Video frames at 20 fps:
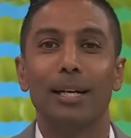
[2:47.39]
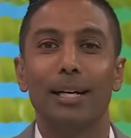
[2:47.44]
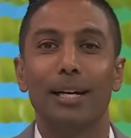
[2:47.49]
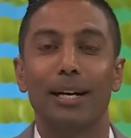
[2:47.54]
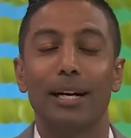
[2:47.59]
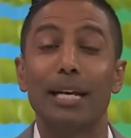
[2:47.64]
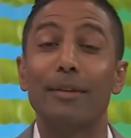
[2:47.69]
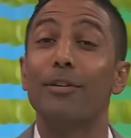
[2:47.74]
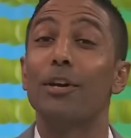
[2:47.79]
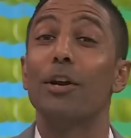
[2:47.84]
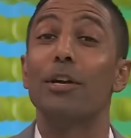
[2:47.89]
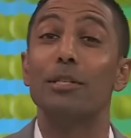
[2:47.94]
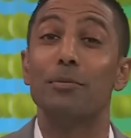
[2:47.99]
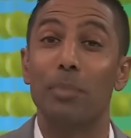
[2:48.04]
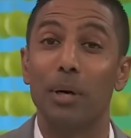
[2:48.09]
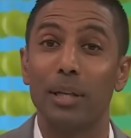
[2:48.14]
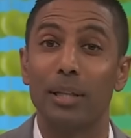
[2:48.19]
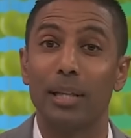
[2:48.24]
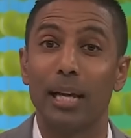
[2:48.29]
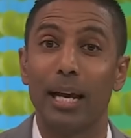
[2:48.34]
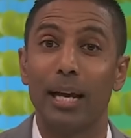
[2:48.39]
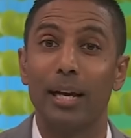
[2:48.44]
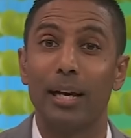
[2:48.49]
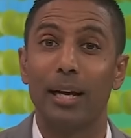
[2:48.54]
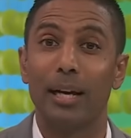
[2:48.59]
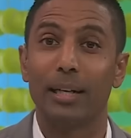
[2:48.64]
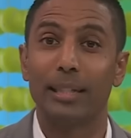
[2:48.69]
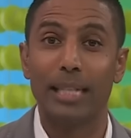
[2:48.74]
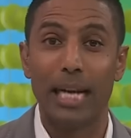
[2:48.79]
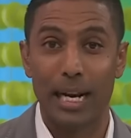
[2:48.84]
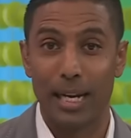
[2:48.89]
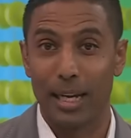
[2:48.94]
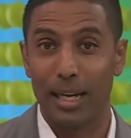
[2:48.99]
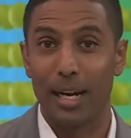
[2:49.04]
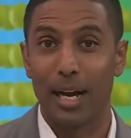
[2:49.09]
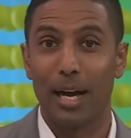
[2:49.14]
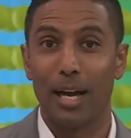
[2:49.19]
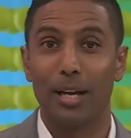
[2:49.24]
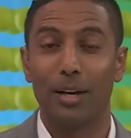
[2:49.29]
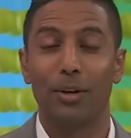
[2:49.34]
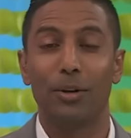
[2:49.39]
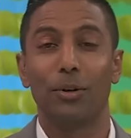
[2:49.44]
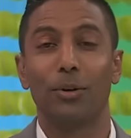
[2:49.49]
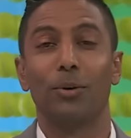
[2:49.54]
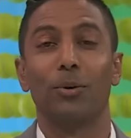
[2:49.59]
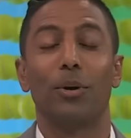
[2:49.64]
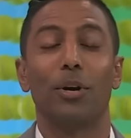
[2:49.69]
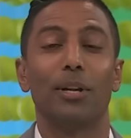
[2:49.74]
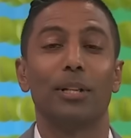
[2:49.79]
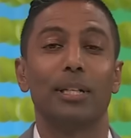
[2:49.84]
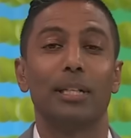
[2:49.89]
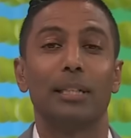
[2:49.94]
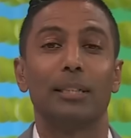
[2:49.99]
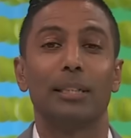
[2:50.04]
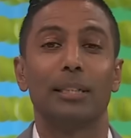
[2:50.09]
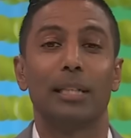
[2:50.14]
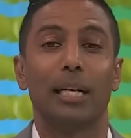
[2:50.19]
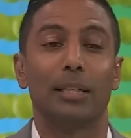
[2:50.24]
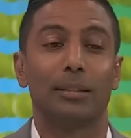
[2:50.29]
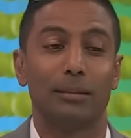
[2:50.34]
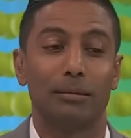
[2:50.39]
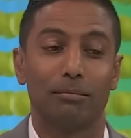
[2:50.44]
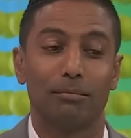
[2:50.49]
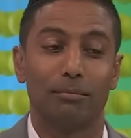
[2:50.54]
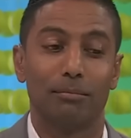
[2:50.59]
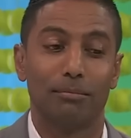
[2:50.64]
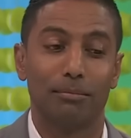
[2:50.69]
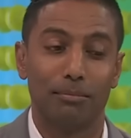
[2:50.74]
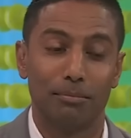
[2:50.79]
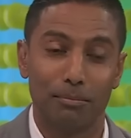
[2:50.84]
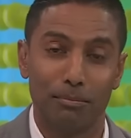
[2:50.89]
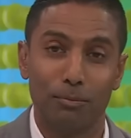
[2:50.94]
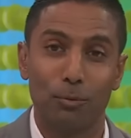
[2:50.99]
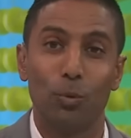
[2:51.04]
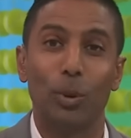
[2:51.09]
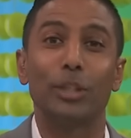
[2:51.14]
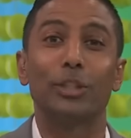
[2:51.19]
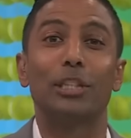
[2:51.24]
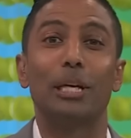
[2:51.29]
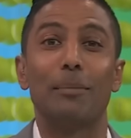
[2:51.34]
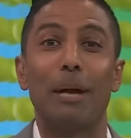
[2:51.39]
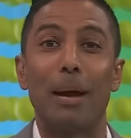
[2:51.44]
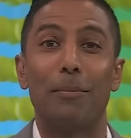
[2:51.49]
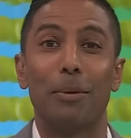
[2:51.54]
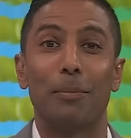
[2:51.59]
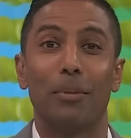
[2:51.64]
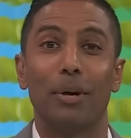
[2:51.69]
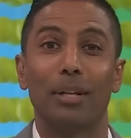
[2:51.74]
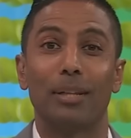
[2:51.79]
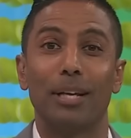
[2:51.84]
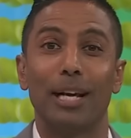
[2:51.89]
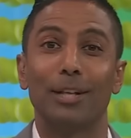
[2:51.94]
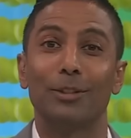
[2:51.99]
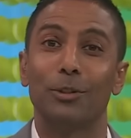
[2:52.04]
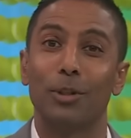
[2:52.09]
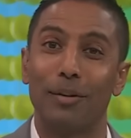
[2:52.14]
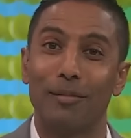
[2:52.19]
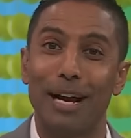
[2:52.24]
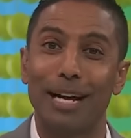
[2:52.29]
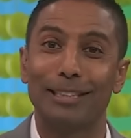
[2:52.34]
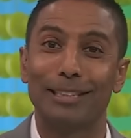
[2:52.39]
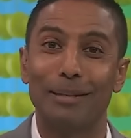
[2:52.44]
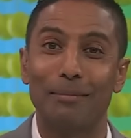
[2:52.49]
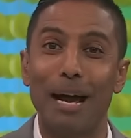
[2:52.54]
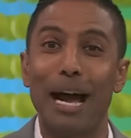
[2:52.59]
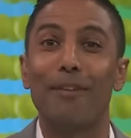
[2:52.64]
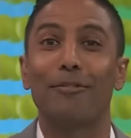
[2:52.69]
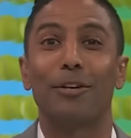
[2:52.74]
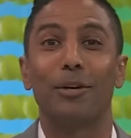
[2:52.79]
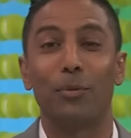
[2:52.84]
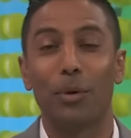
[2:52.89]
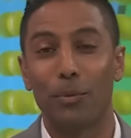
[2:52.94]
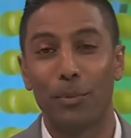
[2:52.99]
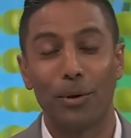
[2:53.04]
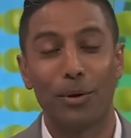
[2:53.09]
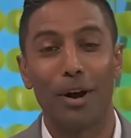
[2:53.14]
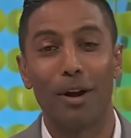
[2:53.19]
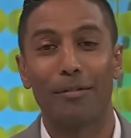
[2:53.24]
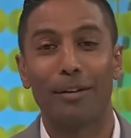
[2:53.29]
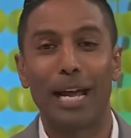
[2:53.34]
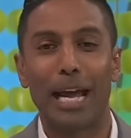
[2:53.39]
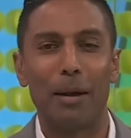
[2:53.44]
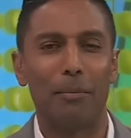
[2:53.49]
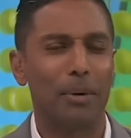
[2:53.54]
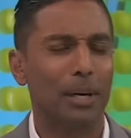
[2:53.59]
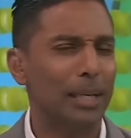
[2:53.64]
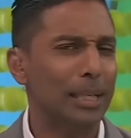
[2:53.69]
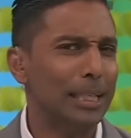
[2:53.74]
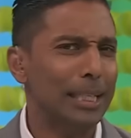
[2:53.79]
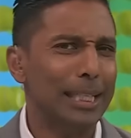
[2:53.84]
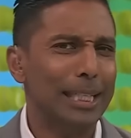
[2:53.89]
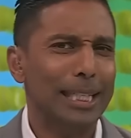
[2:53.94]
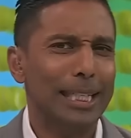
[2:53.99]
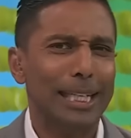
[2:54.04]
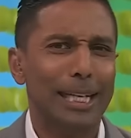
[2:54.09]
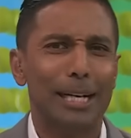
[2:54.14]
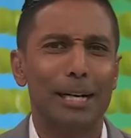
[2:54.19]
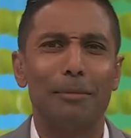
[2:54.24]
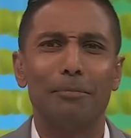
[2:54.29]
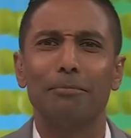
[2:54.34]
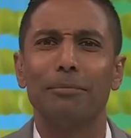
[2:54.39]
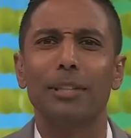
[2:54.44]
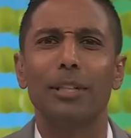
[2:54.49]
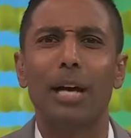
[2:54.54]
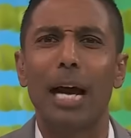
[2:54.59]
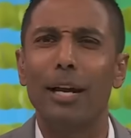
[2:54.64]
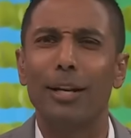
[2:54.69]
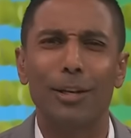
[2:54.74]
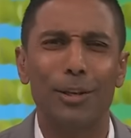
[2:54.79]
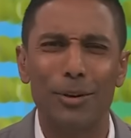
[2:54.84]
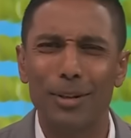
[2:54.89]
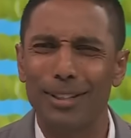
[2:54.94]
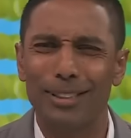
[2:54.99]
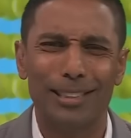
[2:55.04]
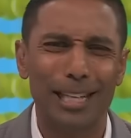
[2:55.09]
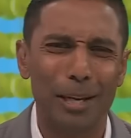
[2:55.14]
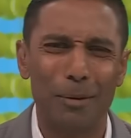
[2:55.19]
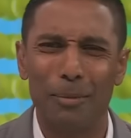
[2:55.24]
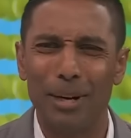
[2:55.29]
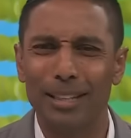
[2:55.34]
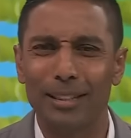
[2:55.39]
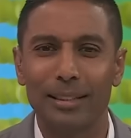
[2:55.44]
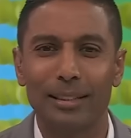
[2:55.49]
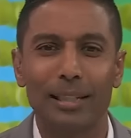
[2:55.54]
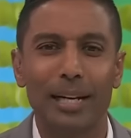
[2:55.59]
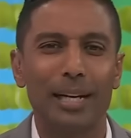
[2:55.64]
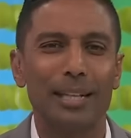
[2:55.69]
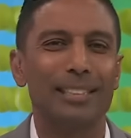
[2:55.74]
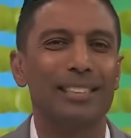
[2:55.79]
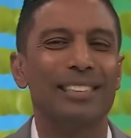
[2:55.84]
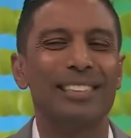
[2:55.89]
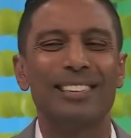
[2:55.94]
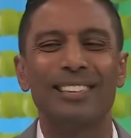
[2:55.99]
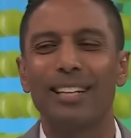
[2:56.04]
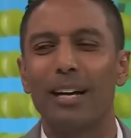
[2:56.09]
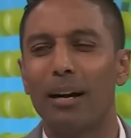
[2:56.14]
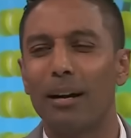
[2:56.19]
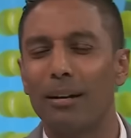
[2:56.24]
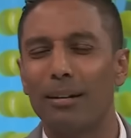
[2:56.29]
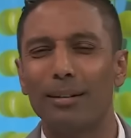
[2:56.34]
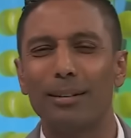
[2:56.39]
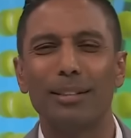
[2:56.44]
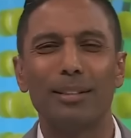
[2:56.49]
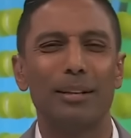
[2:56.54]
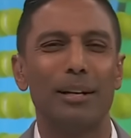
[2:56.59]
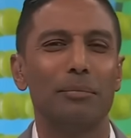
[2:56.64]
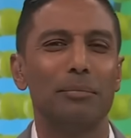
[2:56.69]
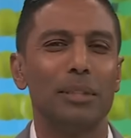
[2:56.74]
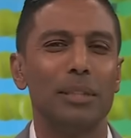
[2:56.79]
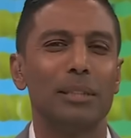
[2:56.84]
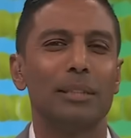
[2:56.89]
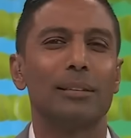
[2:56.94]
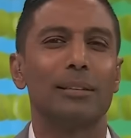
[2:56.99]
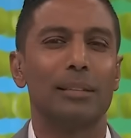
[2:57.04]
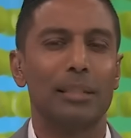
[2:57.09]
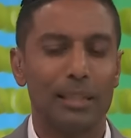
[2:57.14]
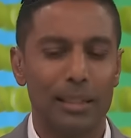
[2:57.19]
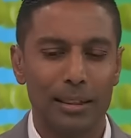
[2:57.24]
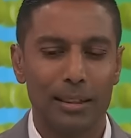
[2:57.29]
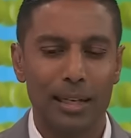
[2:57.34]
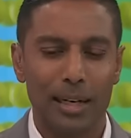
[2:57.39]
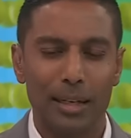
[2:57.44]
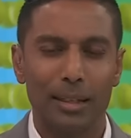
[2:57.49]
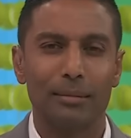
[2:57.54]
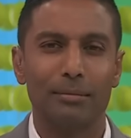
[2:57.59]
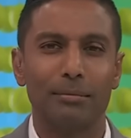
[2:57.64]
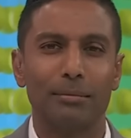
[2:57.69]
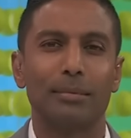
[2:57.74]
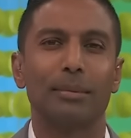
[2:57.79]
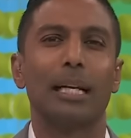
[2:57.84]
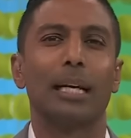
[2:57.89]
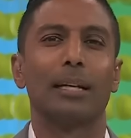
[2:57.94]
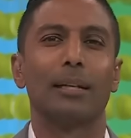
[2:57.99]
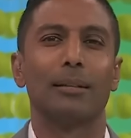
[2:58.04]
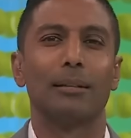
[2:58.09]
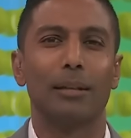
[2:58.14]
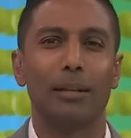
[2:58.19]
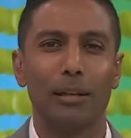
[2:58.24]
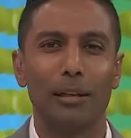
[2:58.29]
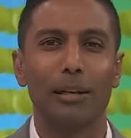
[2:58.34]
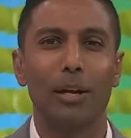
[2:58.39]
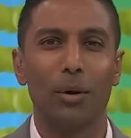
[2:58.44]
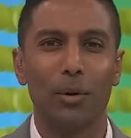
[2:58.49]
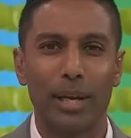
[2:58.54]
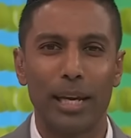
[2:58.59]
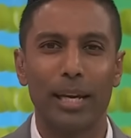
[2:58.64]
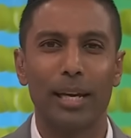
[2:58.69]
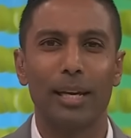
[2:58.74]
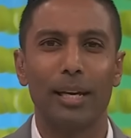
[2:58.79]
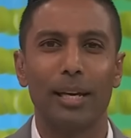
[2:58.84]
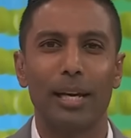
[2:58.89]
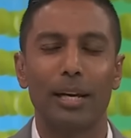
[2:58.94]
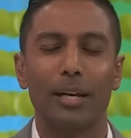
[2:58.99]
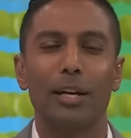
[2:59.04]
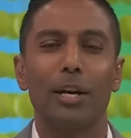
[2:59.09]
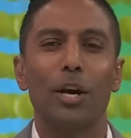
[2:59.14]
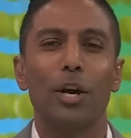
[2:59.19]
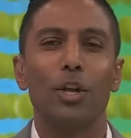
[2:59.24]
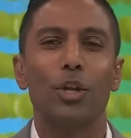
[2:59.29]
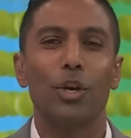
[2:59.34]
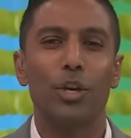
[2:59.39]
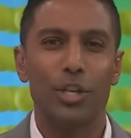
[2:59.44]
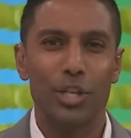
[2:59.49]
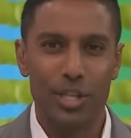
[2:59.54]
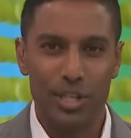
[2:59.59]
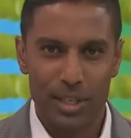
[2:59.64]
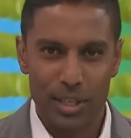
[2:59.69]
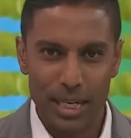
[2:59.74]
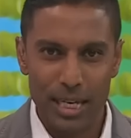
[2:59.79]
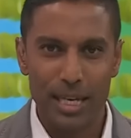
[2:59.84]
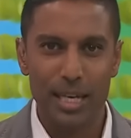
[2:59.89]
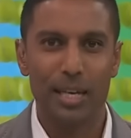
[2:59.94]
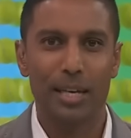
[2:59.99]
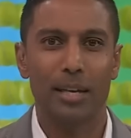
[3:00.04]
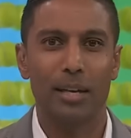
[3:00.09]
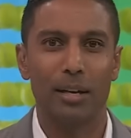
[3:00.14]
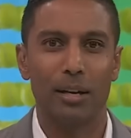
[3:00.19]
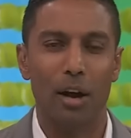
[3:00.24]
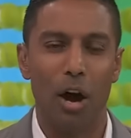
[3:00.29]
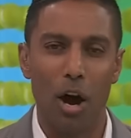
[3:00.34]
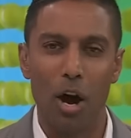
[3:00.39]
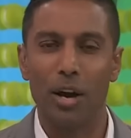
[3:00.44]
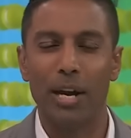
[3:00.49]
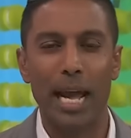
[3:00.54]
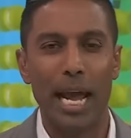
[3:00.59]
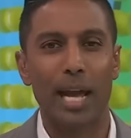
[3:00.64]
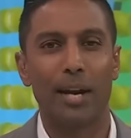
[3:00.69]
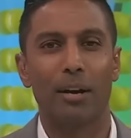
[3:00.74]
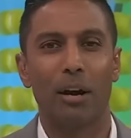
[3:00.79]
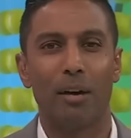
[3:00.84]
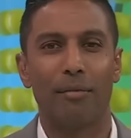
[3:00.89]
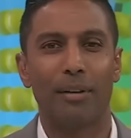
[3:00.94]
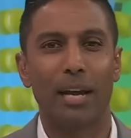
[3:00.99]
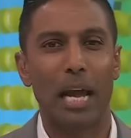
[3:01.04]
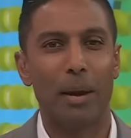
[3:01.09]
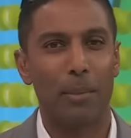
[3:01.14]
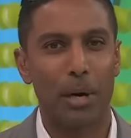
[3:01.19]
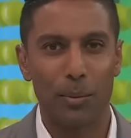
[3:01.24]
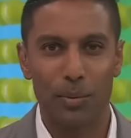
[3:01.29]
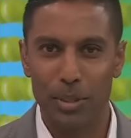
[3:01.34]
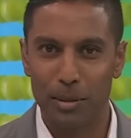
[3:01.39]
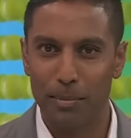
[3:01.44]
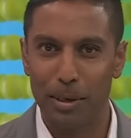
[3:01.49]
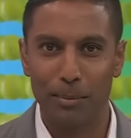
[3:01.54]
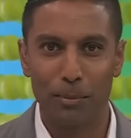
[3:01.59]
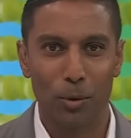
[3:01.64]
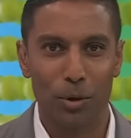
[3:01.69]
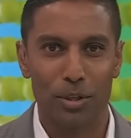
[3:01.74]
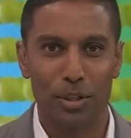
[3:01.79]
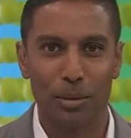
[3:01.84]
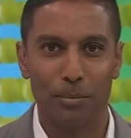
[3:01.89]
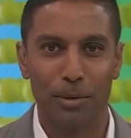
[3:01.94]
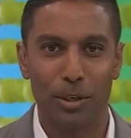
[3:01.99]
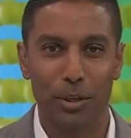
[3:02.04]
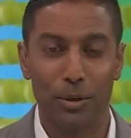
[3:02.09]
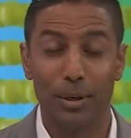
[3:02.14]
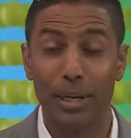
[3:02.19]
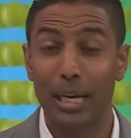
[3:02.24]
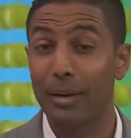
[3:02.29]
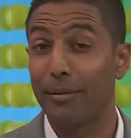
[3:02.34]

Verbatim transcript: Uh, even on his birthday, uh, Danny and I, who, who are on the TC desk, wished him happy birthday and sort of asked him after when we were off camera, um, you know, how you doing? You celebrating? He said, he's, no, you know, I'm just gonna kind of take it a little low key. And you could just see it on and off camera, he was a bit more subdued.